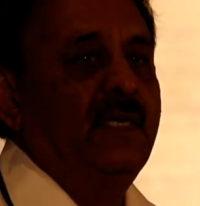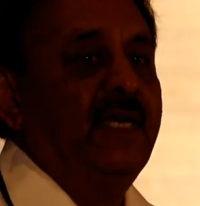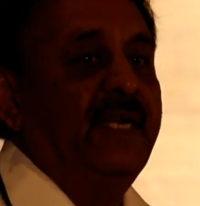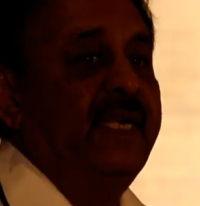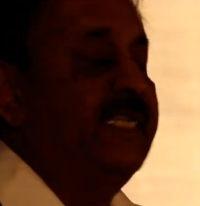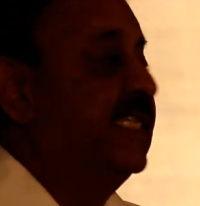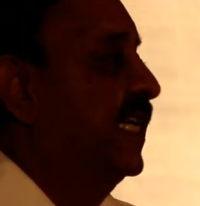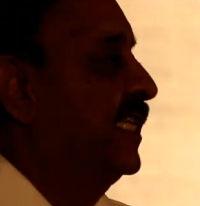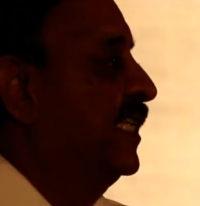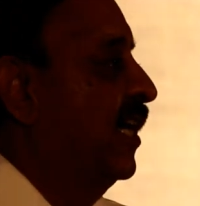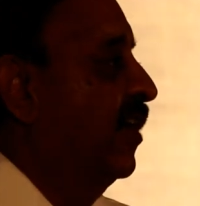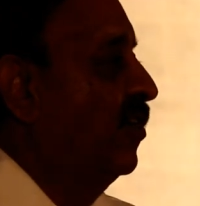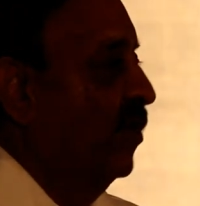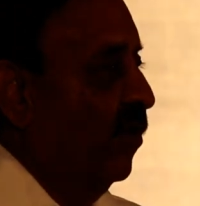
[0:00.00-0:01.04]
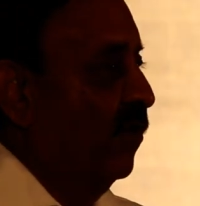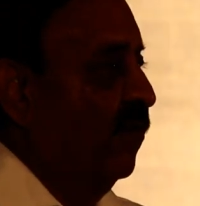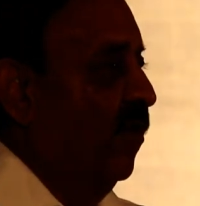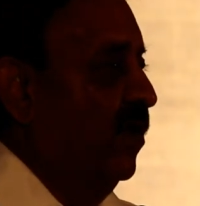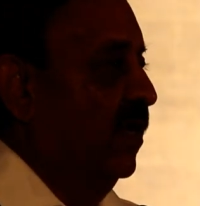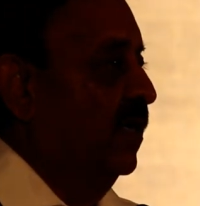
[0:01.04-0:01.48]
recharging our
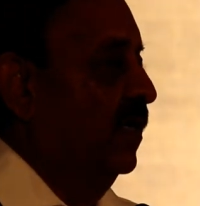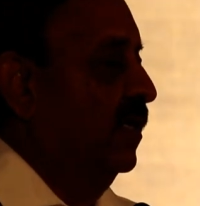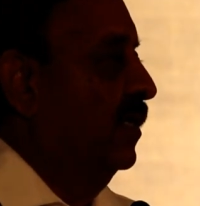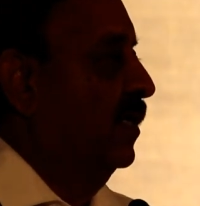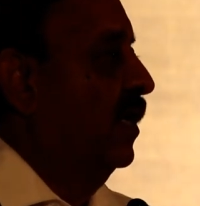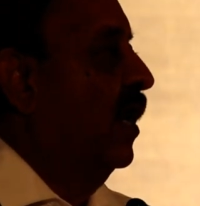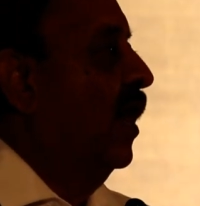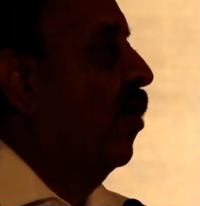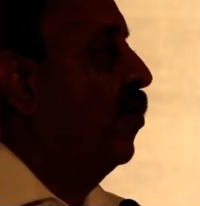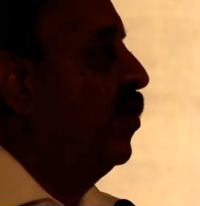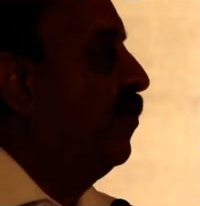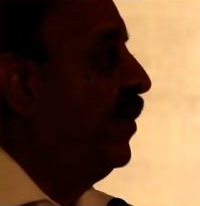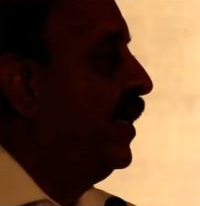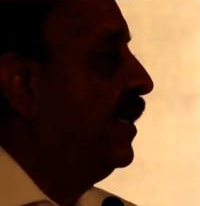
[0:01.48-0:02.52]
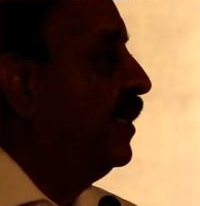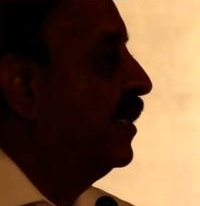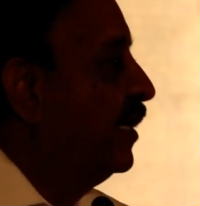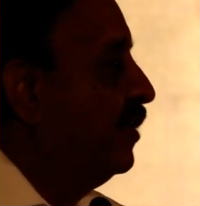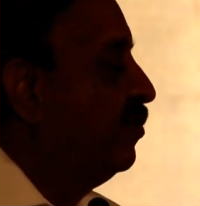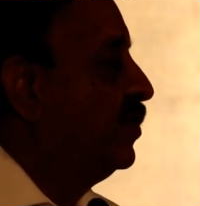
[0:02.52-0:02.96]
groundwater? How do we
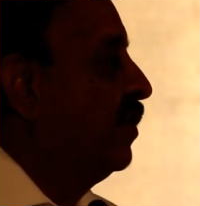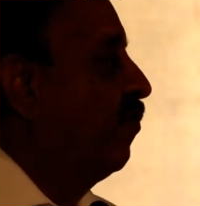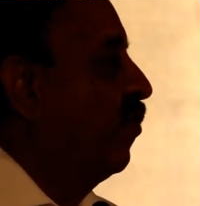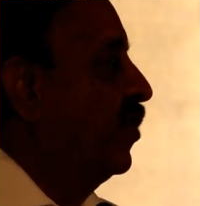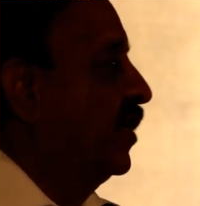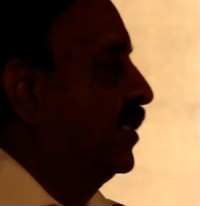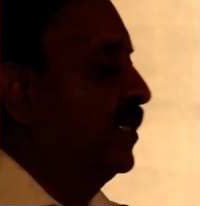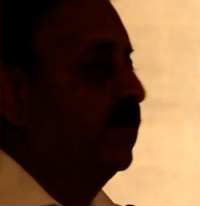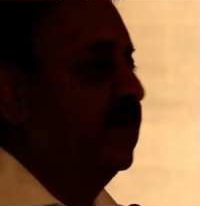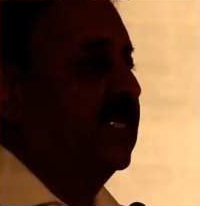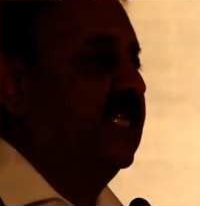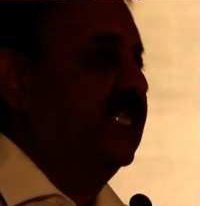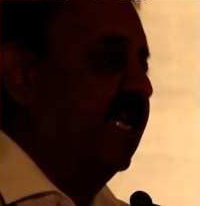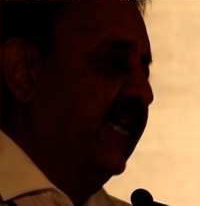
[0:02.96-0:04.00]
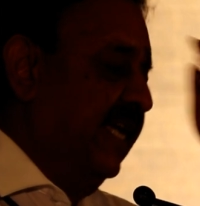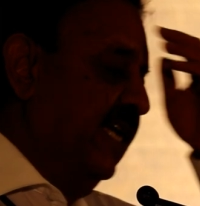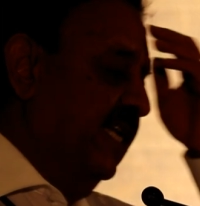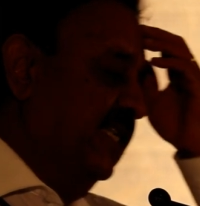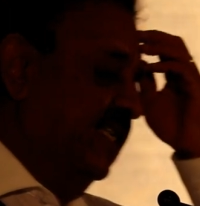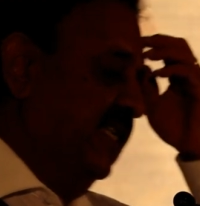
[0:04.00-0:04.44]
reduce the water consumption in the
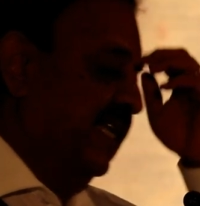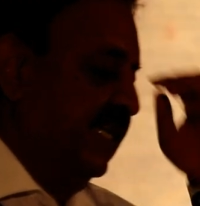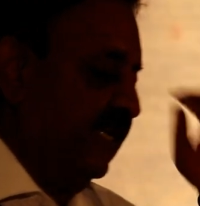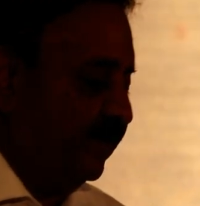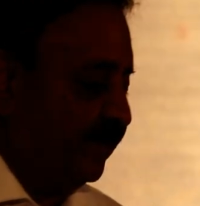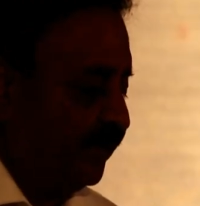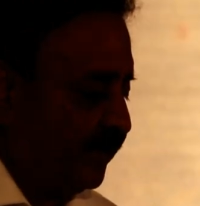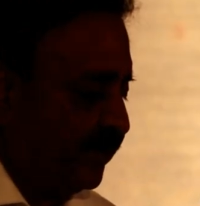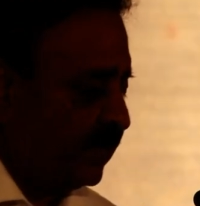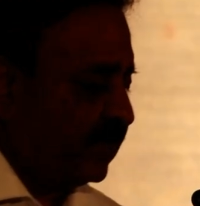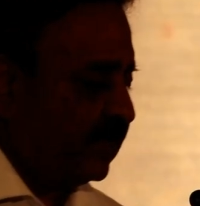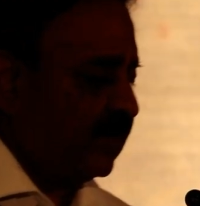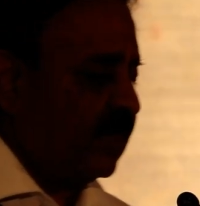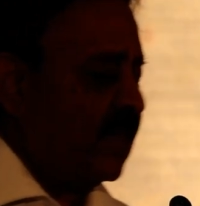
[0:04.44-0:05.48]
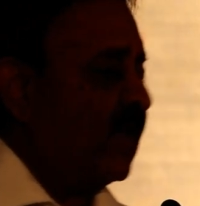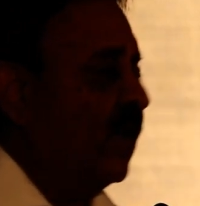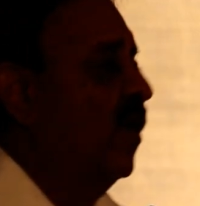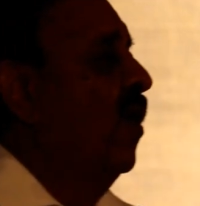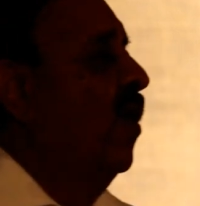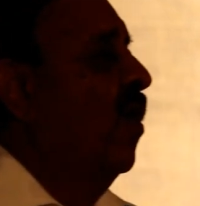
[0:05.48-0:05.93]
agriculture sector?
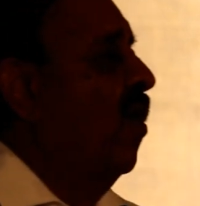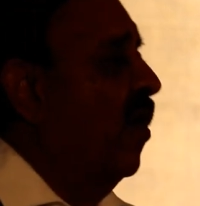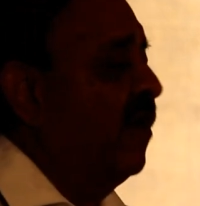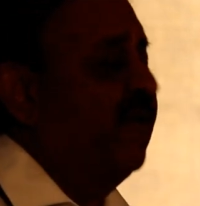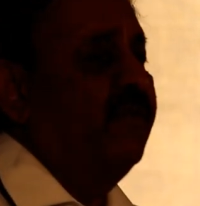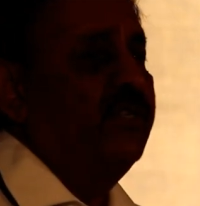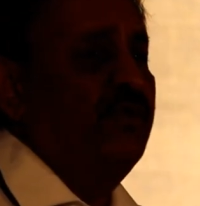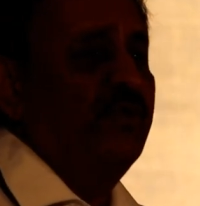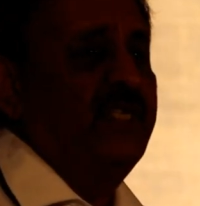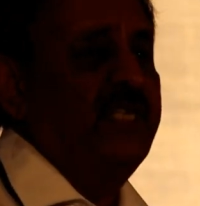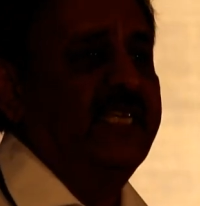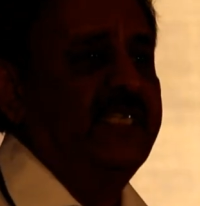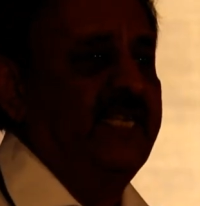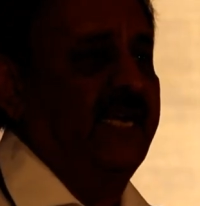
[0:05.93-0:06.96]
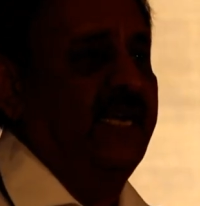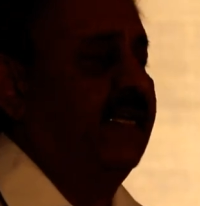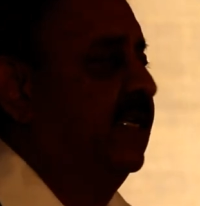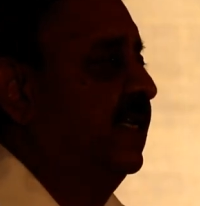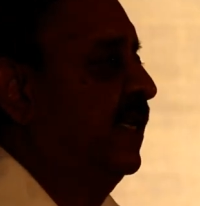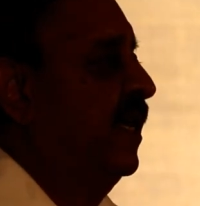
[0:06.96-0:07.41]
All of us do CSR,
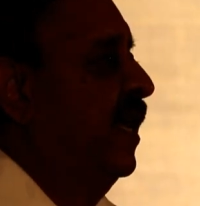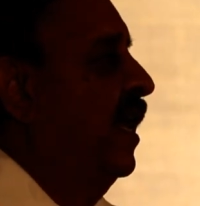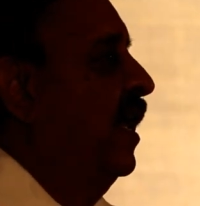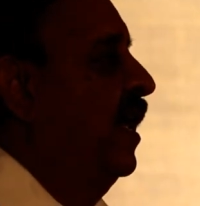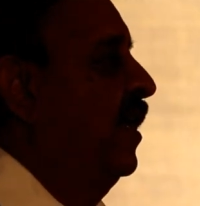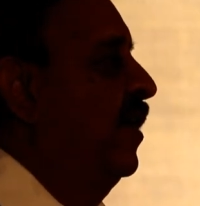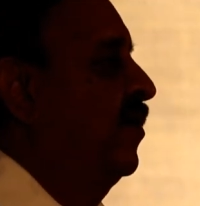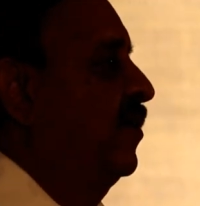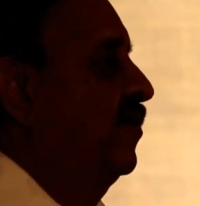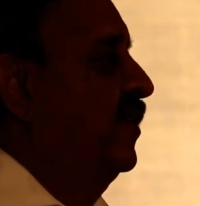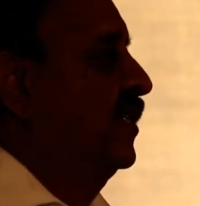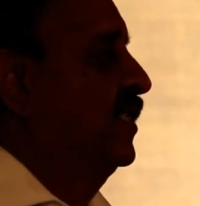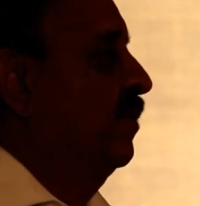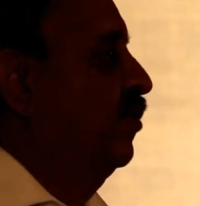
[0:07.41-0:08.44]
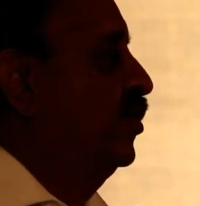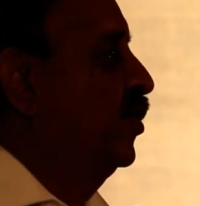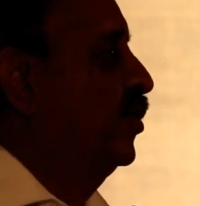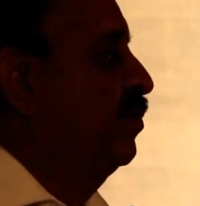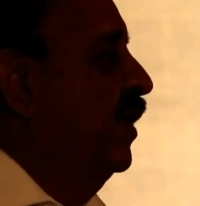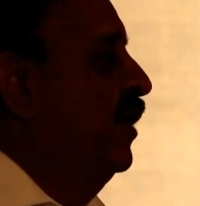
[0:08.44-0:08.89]
and we are supposed
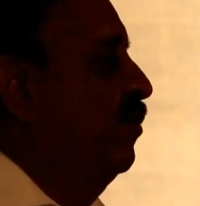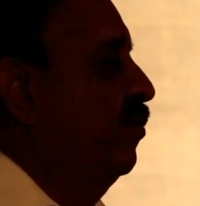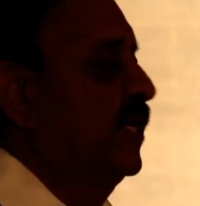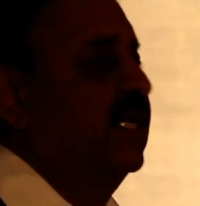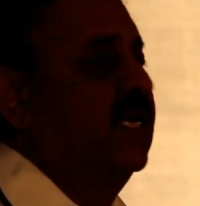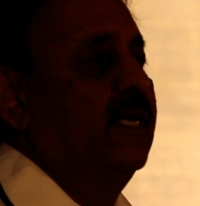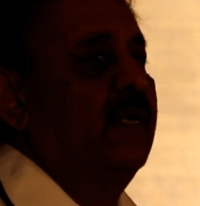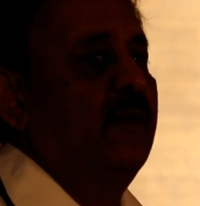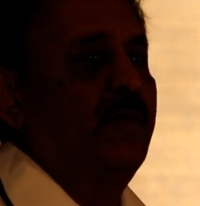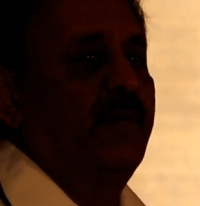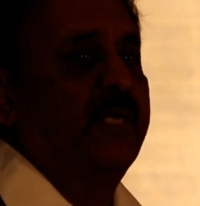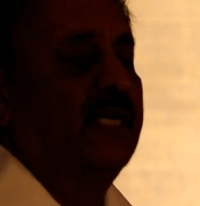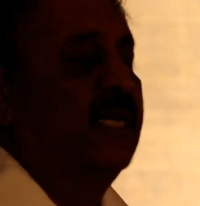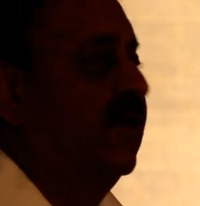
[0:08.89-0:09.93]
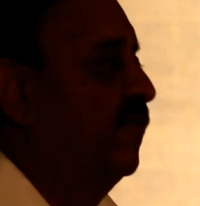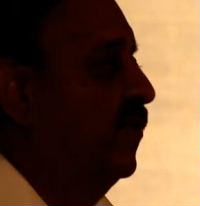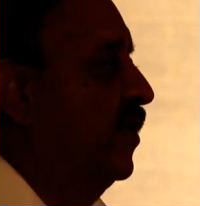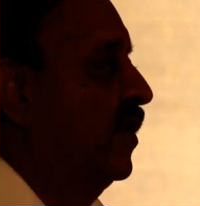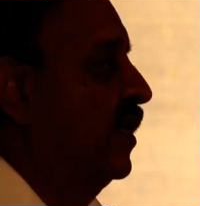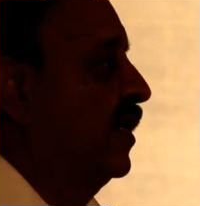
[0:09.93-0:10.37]
to spend 2% of
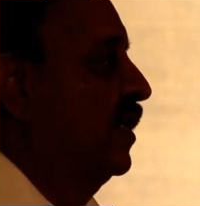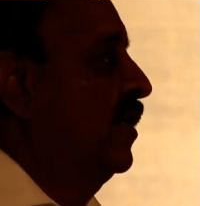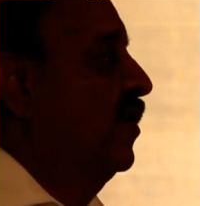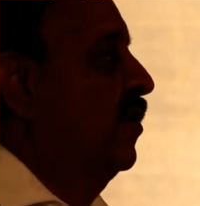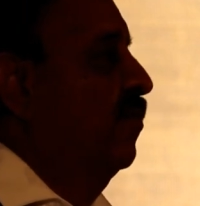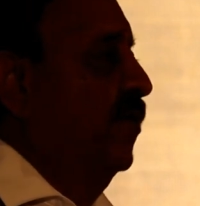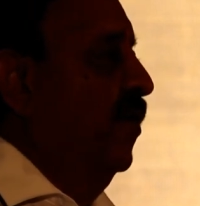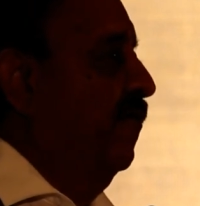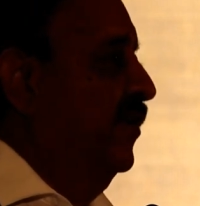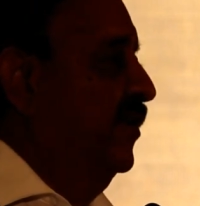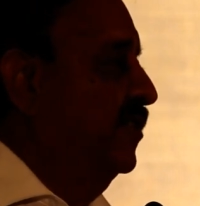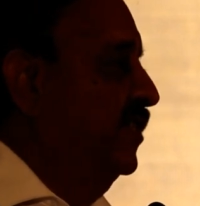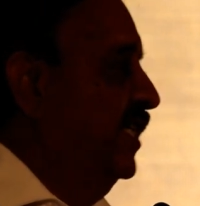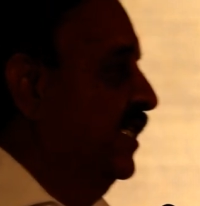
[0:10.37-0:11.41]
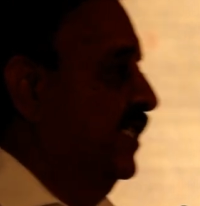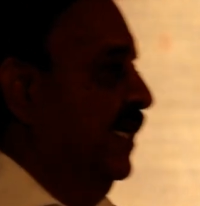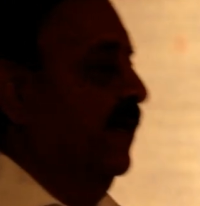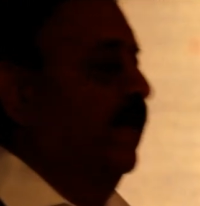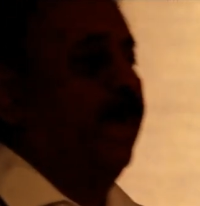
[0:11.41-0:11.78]
our profit on CSR.